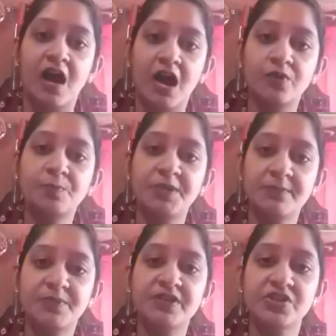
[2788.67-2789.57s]
how
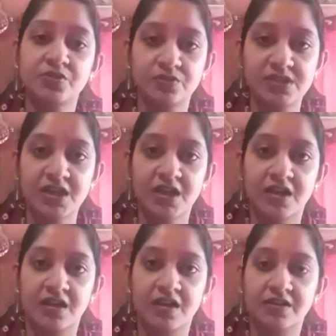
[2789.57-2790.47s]
people should
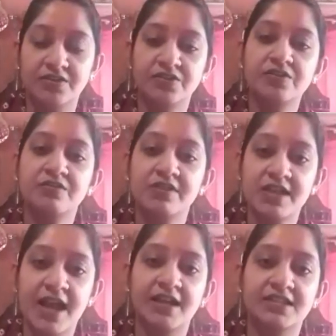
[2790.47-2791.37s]

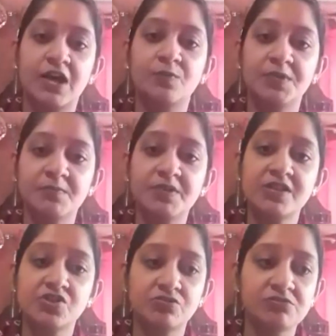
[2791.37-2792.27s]
react, how
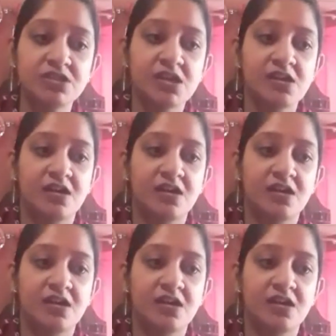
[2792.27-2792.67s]
people should